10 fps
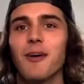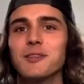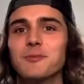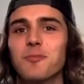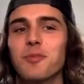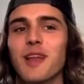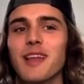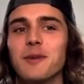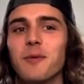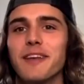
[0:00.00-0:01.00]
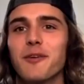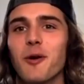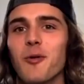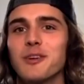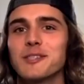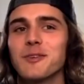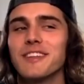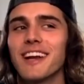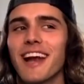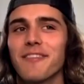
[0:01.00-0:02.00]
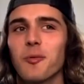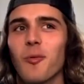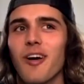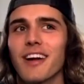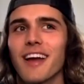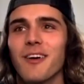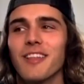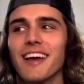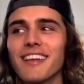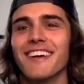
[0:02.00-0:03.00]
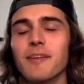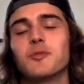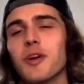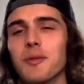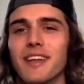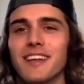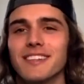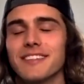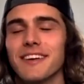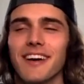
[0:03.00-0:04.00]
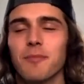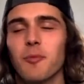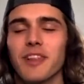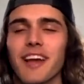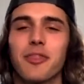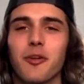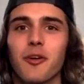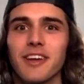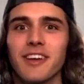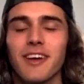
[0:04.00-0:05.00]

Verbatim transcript: I was politely waiting for Owen so he didn't have to walk out like 20 minutes, uh, more like 30.